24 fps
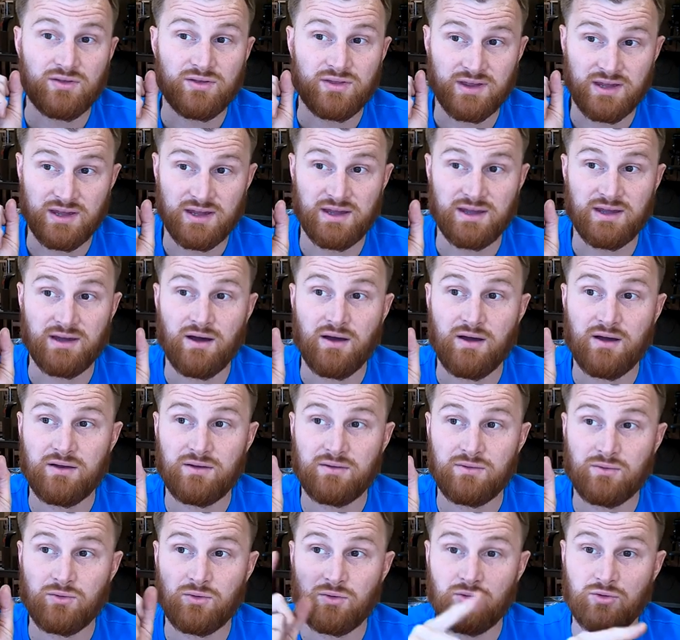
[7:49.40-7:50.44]
the
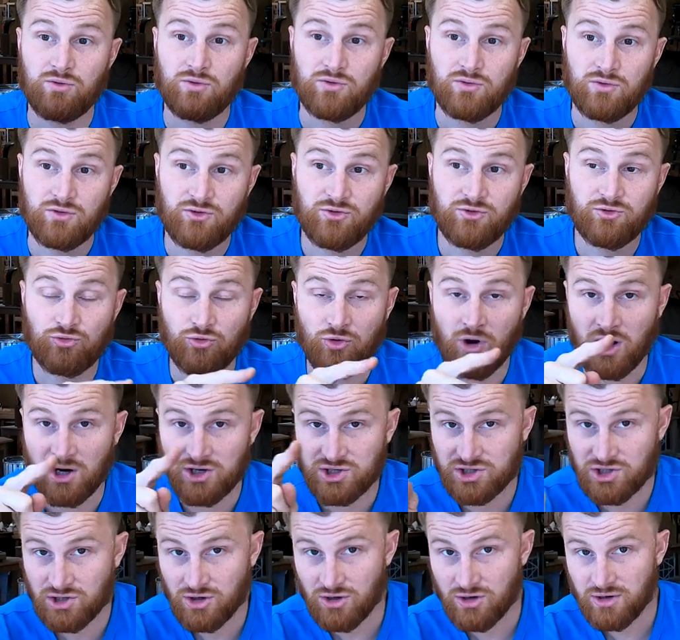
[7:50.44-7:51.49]

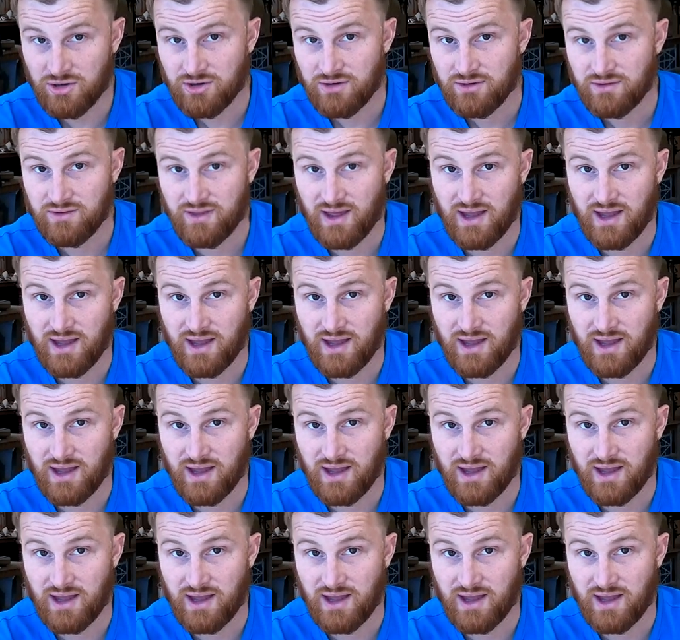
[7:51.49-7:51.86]
structure,